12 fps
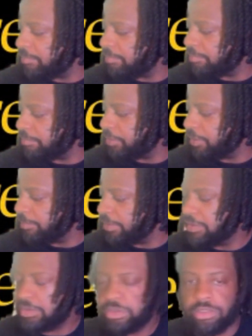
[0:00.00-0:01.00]
pretty
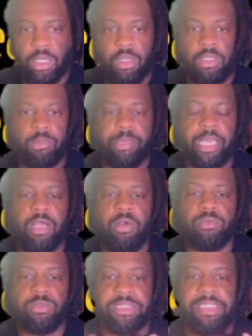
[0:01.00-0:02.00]
much all
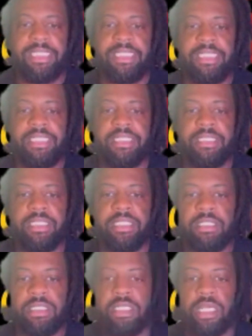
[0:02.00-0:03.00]
about getting
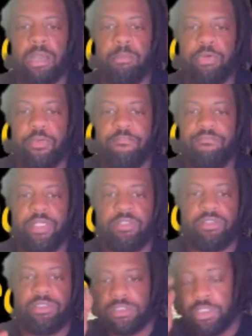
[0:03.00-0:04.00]
the number
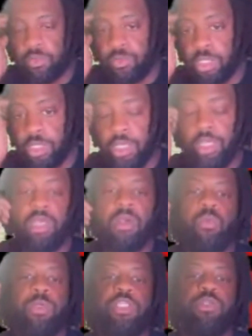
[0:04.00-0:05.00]
first. So
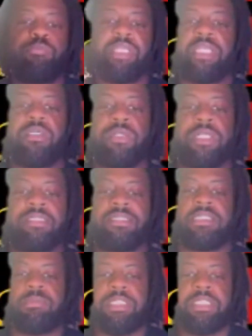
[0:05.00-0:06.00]
when you build a
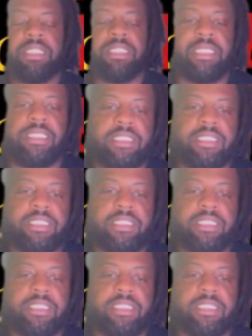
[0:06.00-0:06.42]
CPN,